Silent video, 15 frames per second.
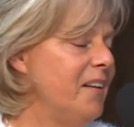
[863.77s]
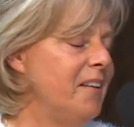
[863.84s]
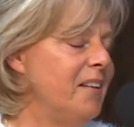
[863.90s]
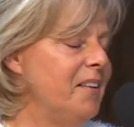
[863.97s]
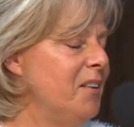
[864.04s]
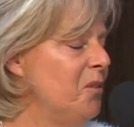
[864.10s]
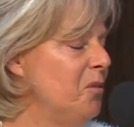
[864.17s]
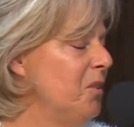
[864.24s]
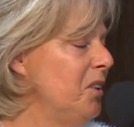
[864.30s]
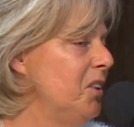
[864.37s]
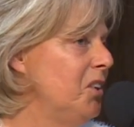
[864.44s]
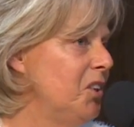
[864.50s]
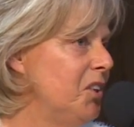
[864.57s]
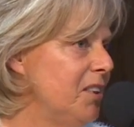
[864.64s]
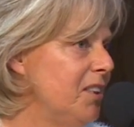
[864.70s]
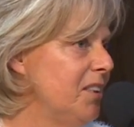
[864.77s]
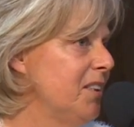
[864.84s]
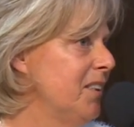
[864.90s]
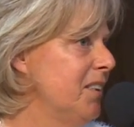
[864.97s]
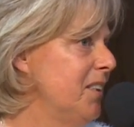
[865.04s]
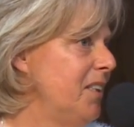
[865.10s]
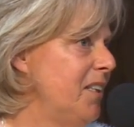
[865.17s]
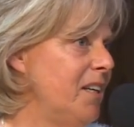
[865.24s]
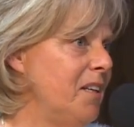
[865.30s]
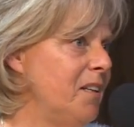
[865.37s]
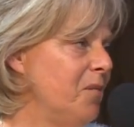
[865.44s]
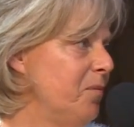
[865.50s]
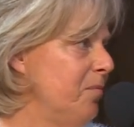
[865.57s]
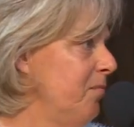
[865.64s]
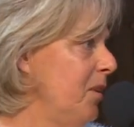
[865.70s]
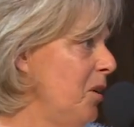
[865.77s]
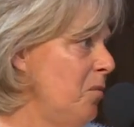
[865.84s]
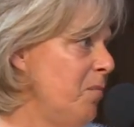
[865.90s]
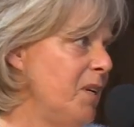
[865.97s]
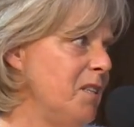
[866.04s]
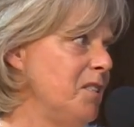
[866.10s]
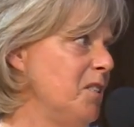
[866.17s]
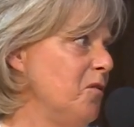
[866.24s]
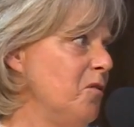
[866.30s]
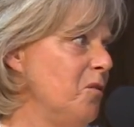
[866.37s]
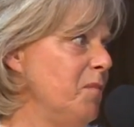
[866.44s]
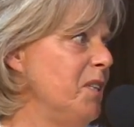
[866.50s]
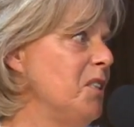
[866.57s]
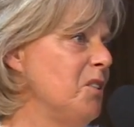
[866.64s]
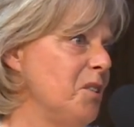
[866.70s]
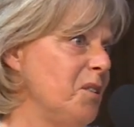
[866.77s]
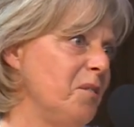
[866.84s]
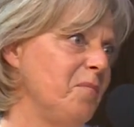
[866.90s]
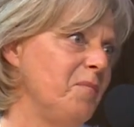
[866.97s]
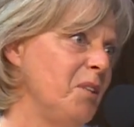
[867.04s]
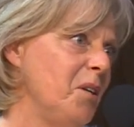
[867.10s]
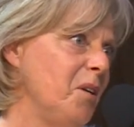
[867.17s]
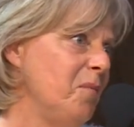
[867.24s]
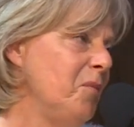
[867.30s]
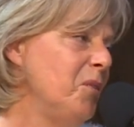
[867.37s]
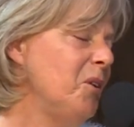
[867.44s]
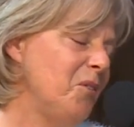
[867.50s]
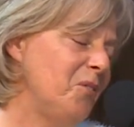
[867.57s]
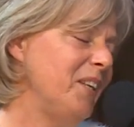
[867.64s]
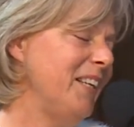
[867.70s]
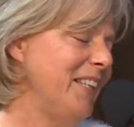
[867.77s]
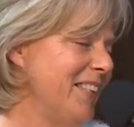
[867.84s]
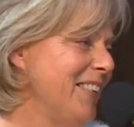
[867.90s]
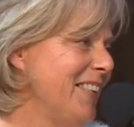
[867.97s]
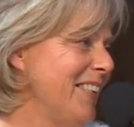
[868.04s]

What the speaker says: It was just amazing for me. So yeah, not really.